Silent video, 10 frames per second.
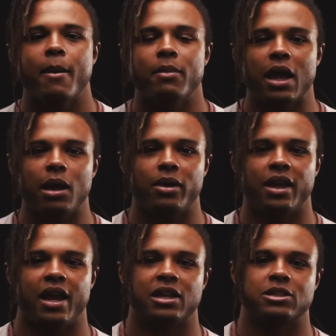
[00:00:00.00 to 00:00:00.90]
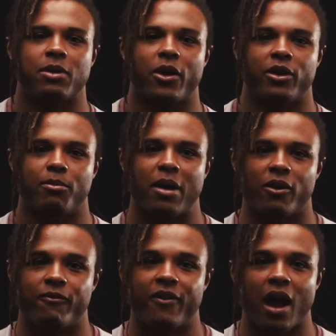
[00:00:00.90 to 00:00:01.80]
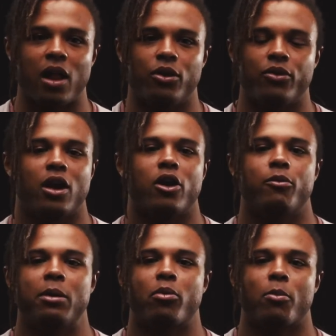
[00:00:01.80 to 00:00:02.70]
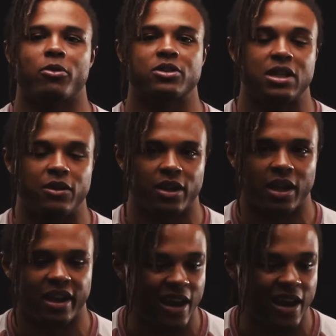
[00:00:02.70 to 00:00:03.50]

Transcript: Maybe it's about the amount of value that other people are perceiving in